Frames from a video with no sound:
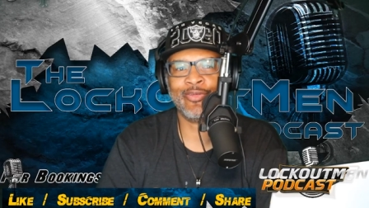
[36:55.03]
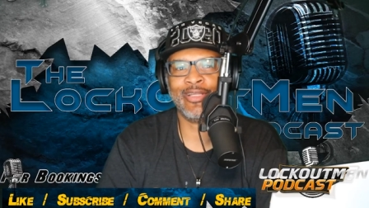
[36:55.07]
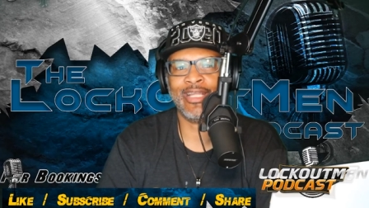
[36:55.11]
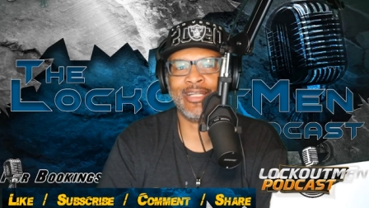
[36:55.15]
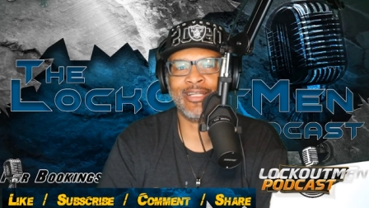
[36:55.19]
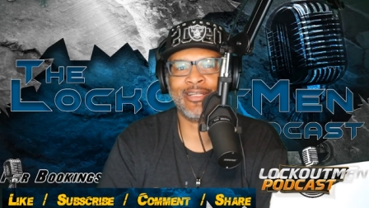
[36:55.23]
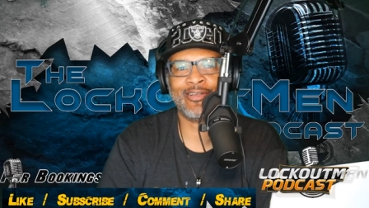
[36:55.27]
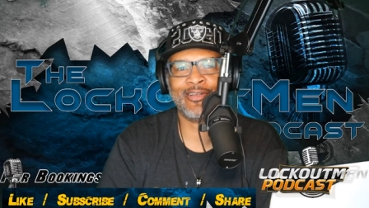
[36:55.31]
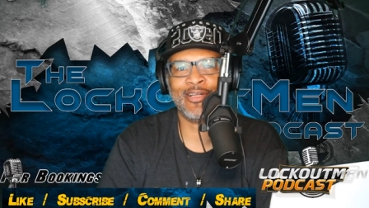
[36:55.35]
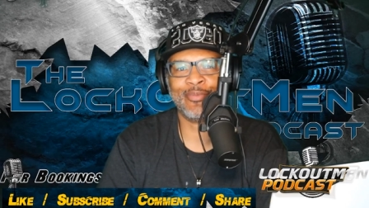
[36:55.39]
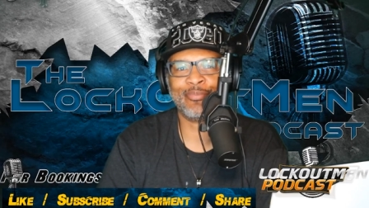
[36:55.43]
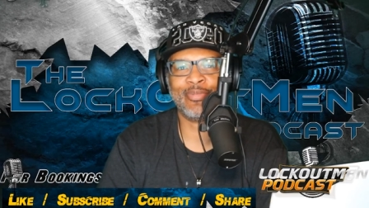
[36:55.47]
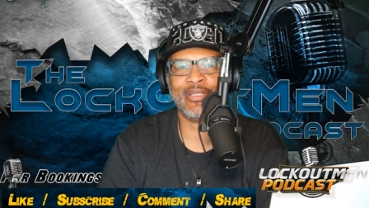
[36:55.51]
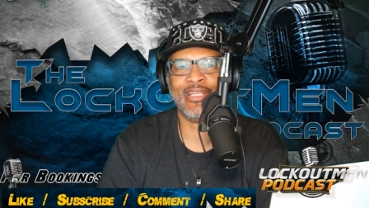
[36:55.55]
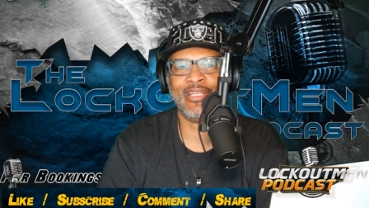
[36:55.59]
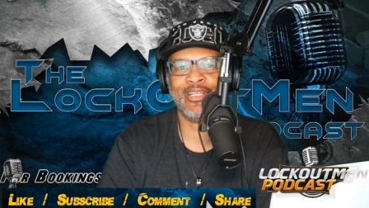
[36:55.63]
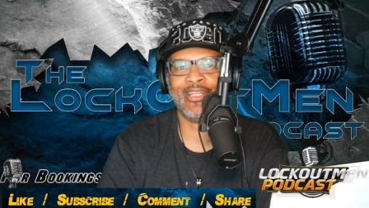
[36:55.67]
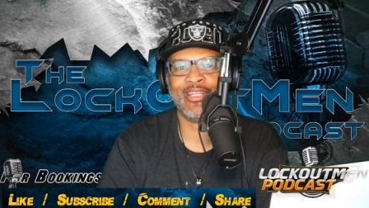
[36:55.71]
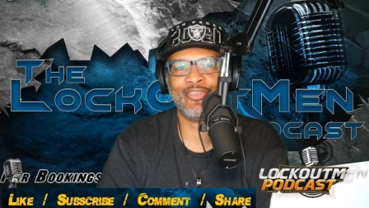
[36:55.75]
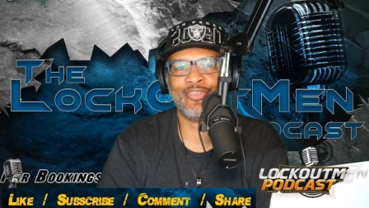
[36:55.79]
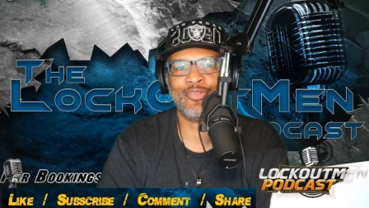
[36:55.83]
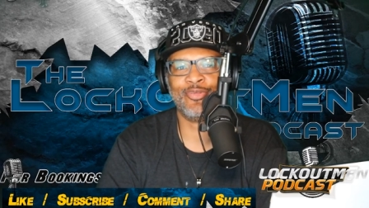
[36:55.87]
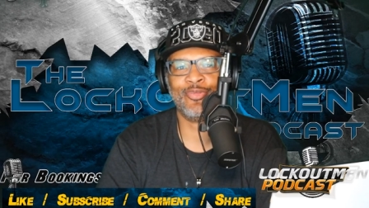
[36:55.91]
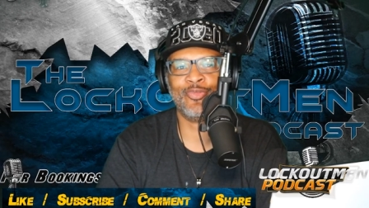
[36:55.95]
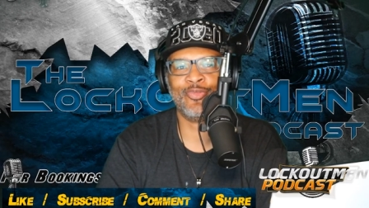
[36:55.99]
that company
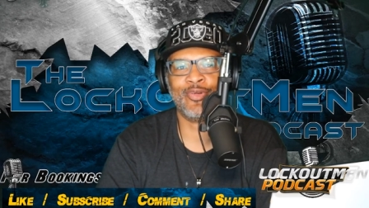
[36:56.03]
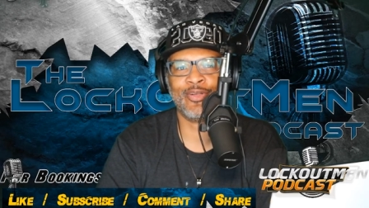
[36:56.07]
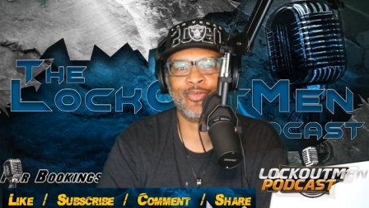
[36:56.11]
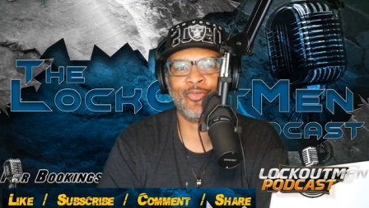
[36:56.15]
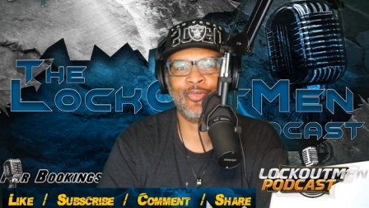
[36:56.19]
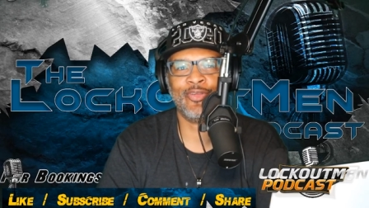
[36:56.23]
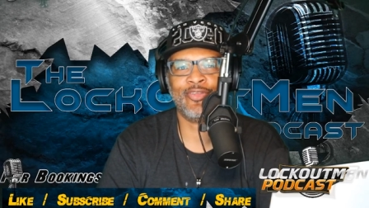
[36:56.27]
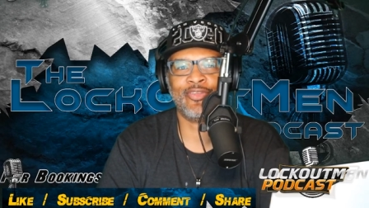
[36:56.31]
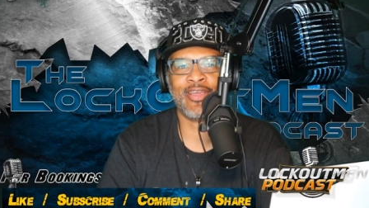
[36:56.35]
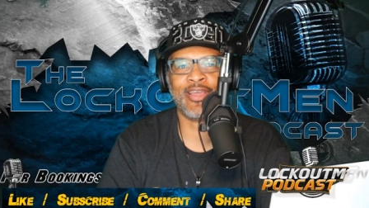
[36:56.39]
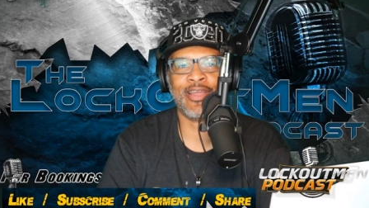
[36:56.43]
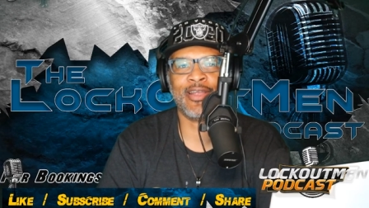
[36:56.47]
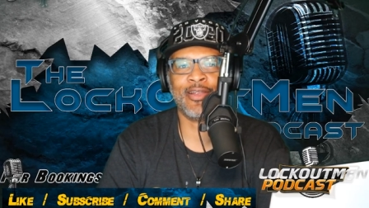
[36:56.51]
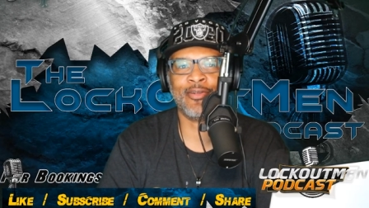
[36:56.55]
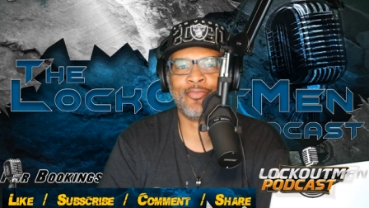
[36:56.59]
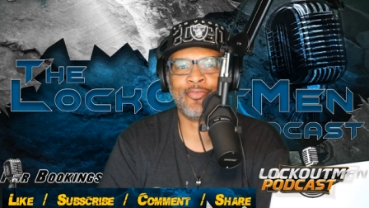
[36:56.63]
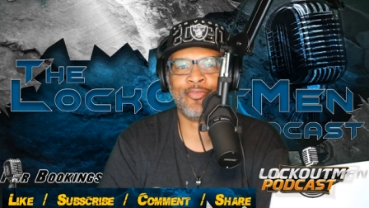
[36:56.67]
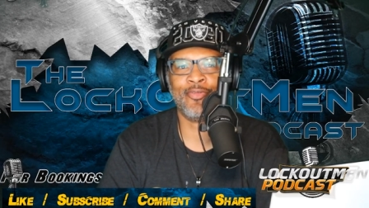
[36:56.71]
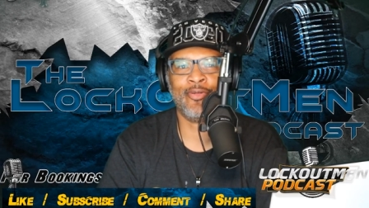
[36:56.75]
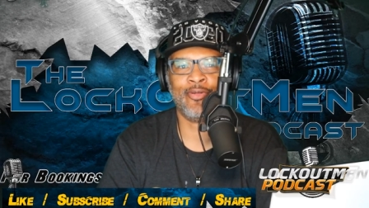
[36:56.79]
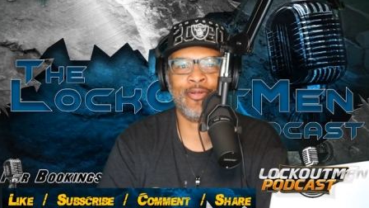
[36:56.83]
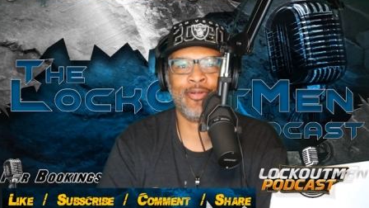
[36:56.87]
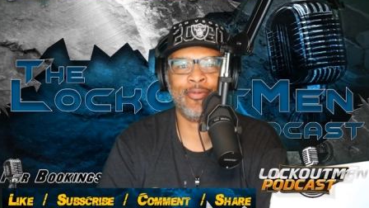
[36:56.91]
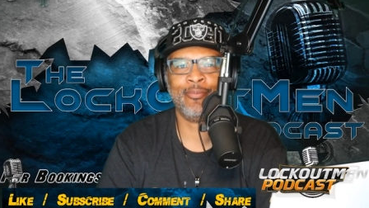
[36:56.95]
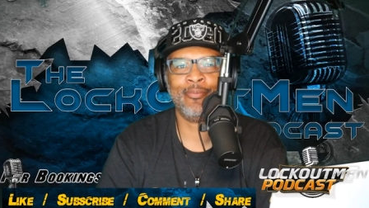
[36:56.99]
that you want to retire
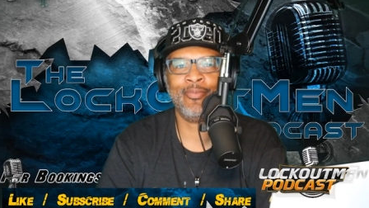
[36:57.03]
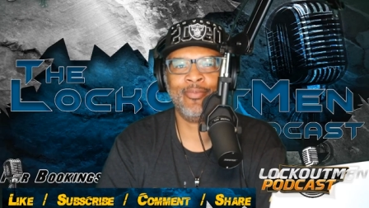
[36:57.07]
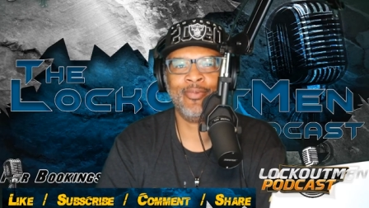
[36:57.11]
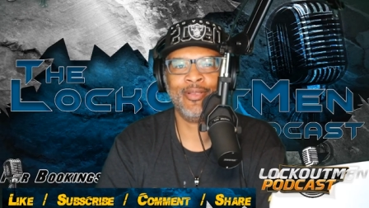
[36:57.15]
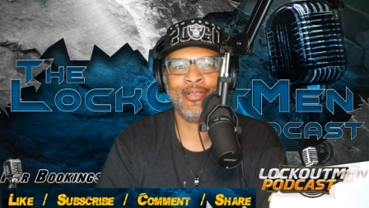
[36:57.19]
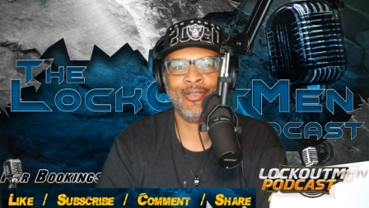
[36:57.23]
from,